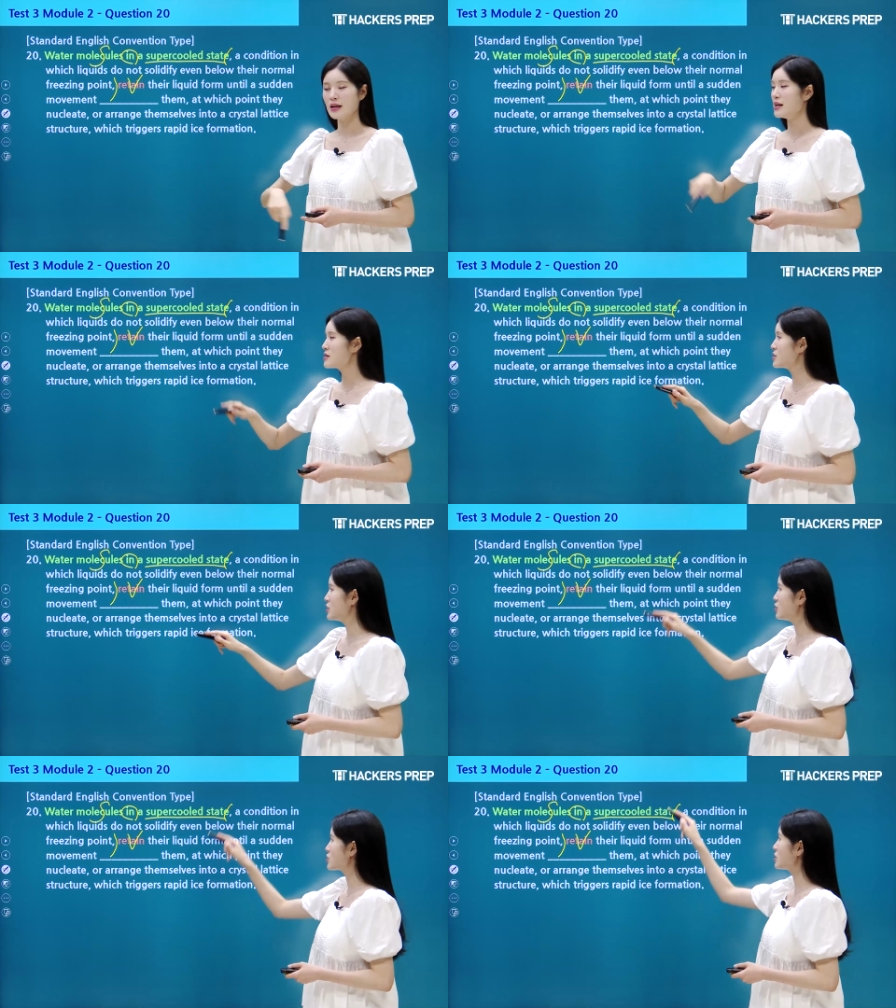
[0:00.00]
it's
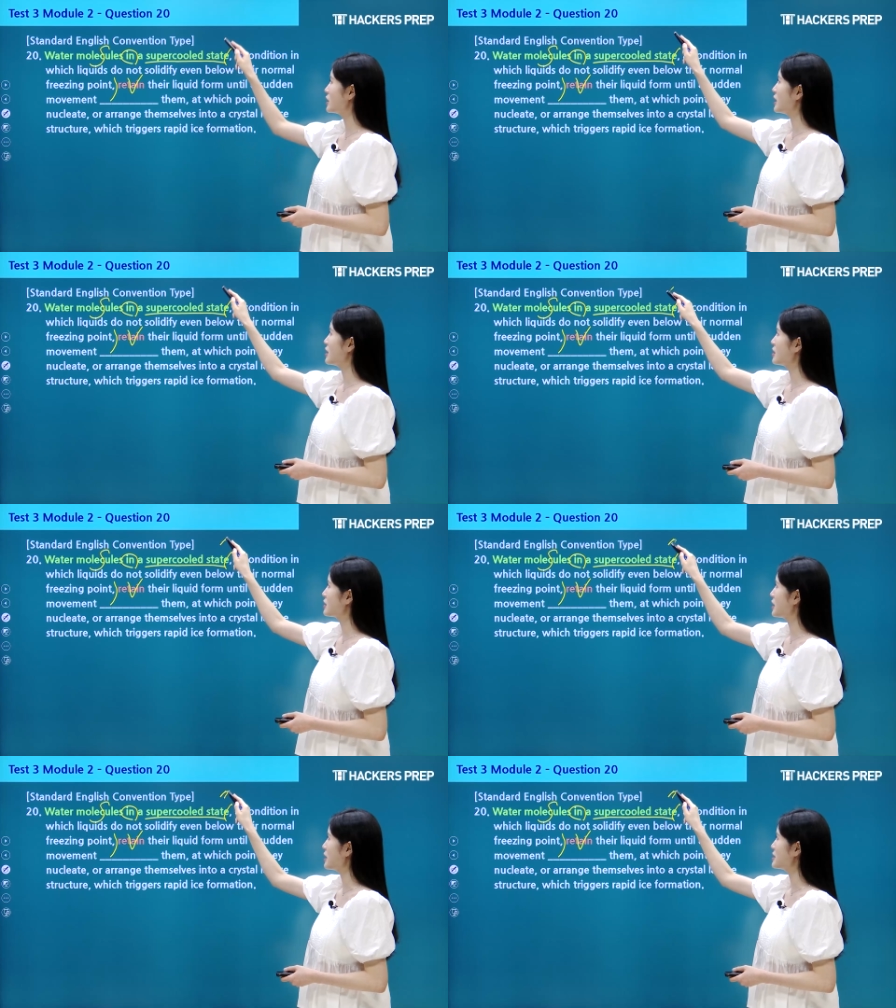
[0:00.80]
usually in the
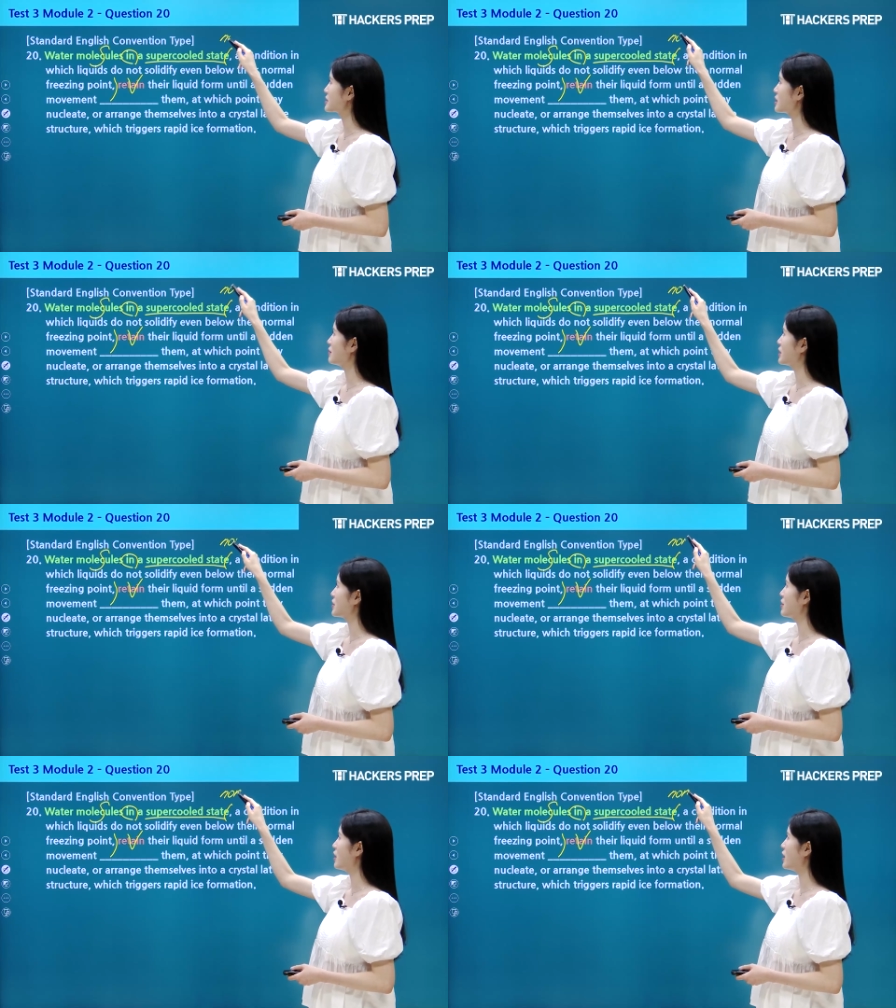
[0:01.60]
case of a
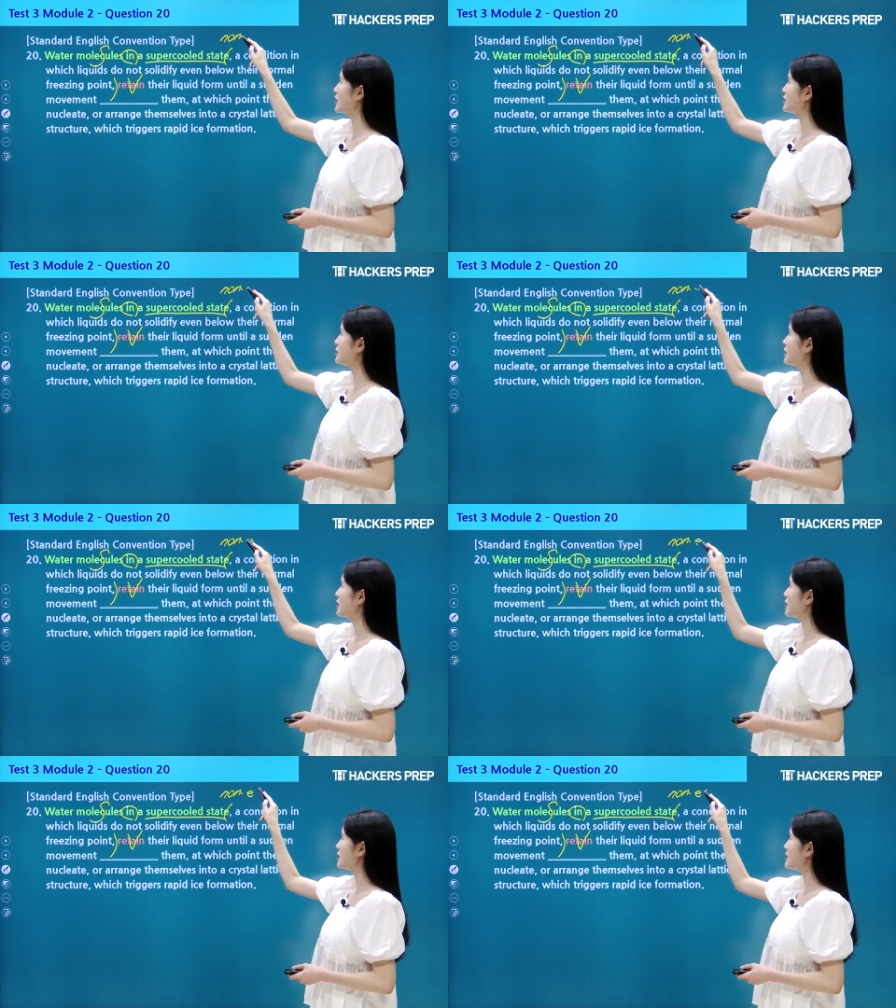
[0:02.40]
non
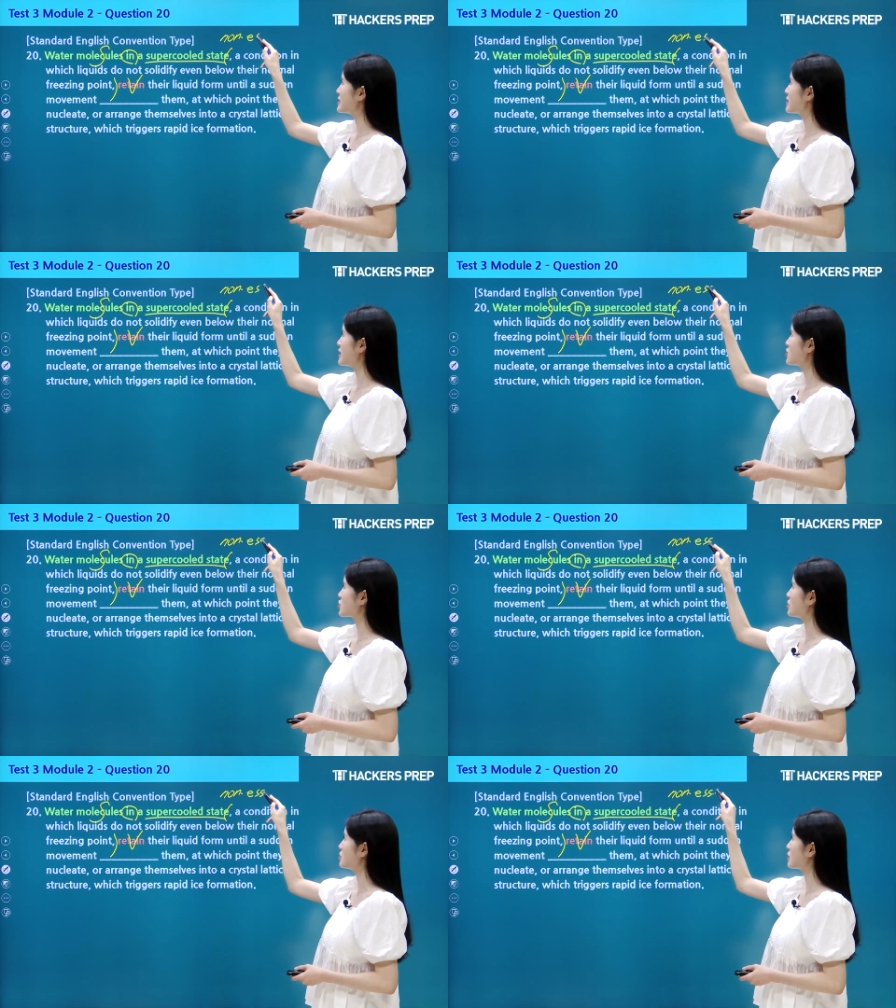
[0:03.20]

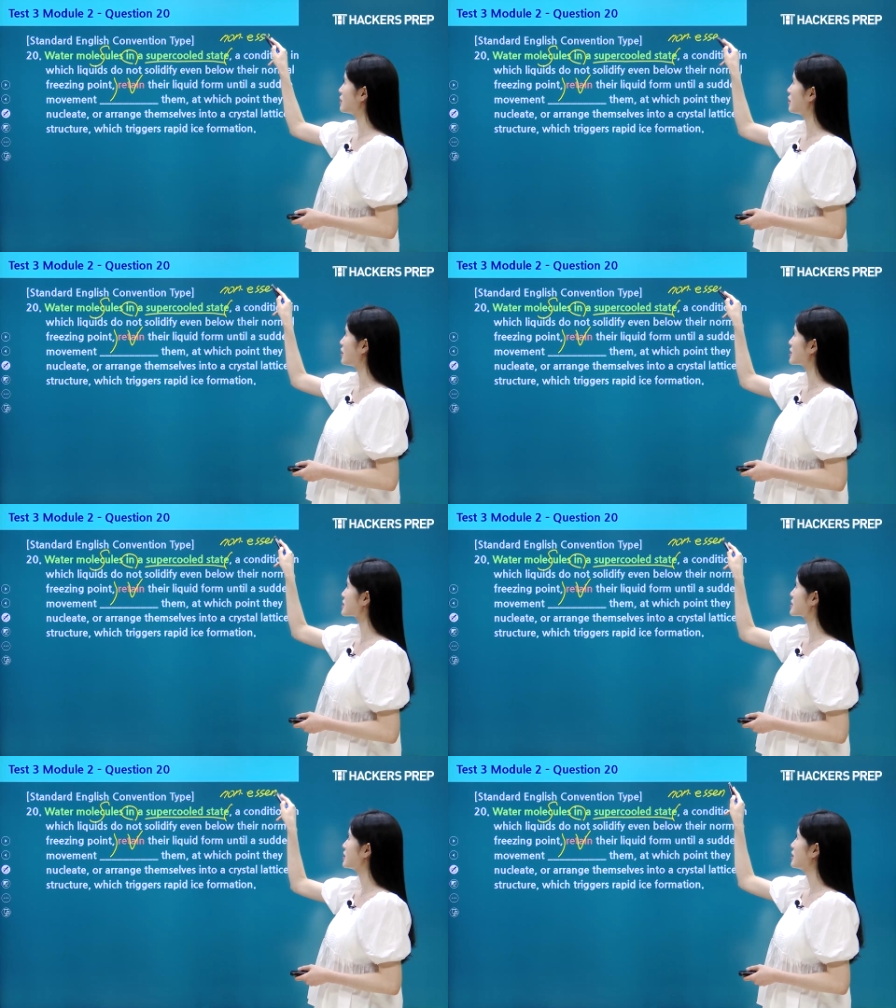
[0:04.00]
essential
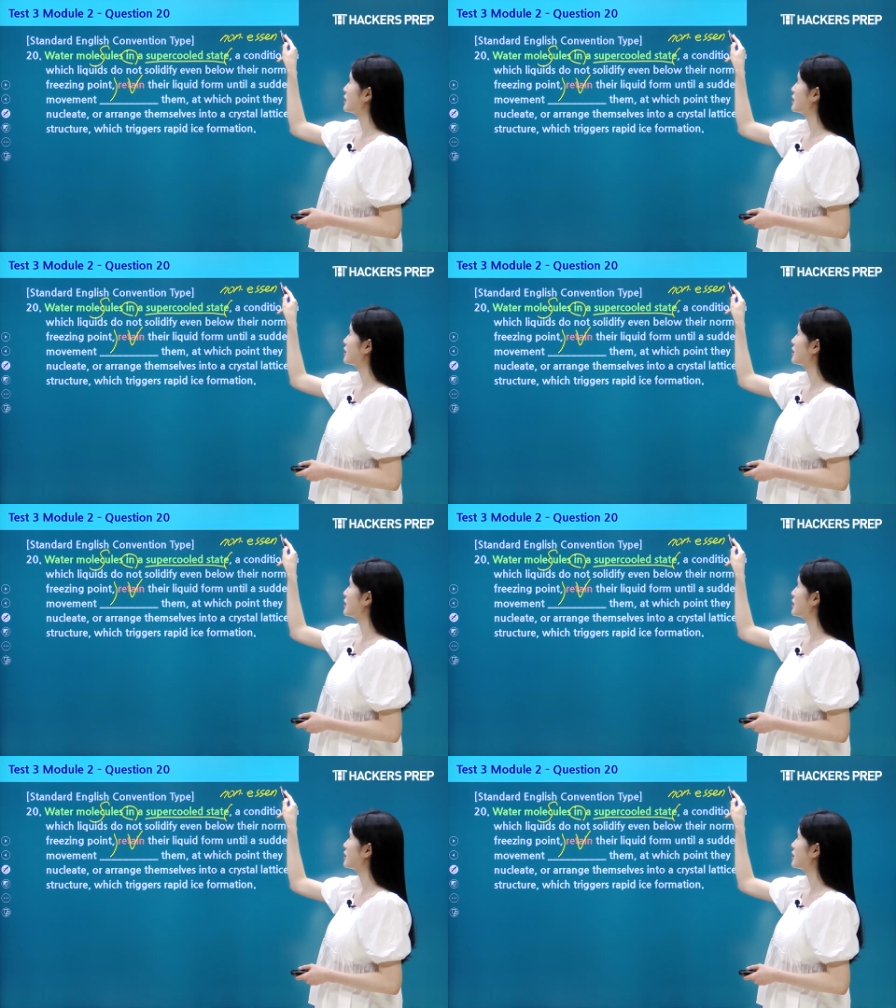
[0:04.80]
clause.